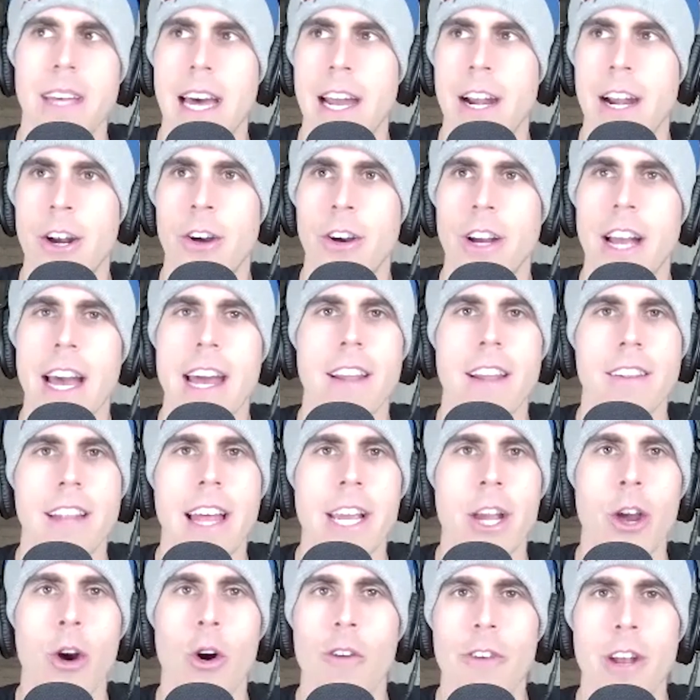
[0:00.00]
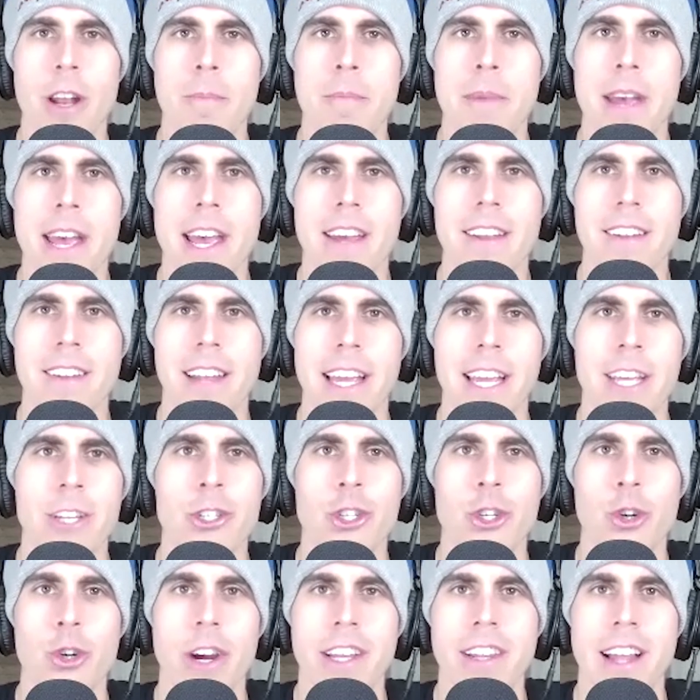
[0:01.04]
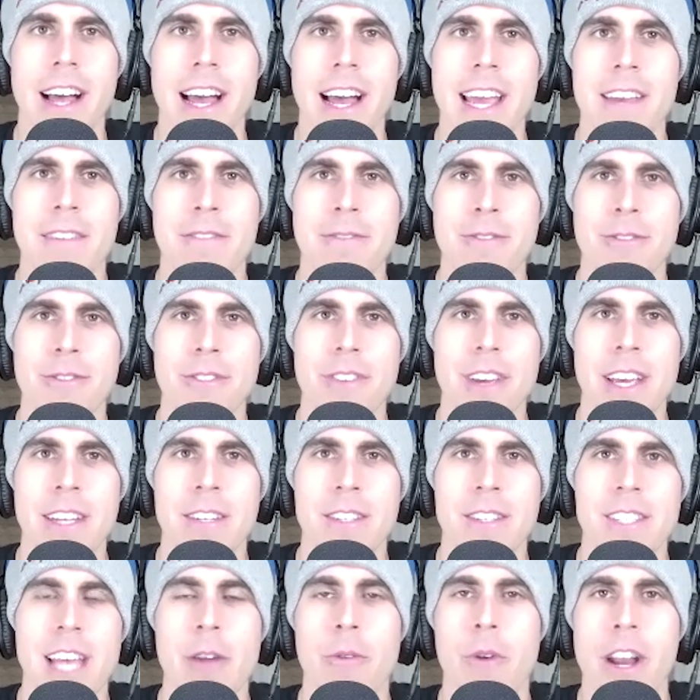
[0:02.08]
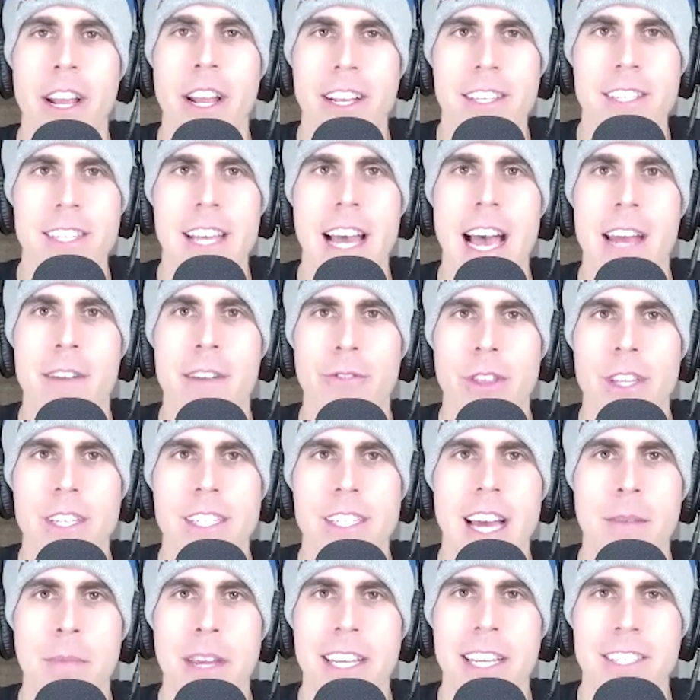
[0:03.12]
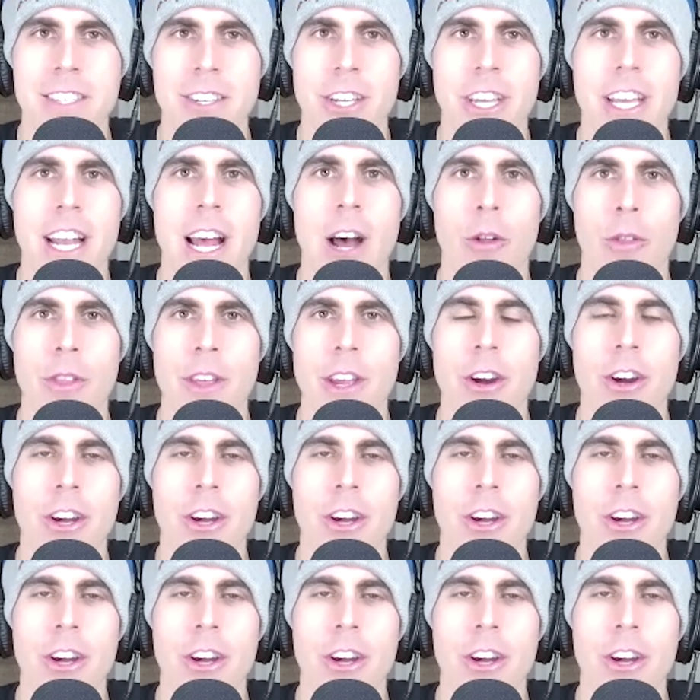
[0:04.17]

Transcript: I don't know, kind of let go of it a bit, like enjoy life and set running aside for the time being till you get healthy?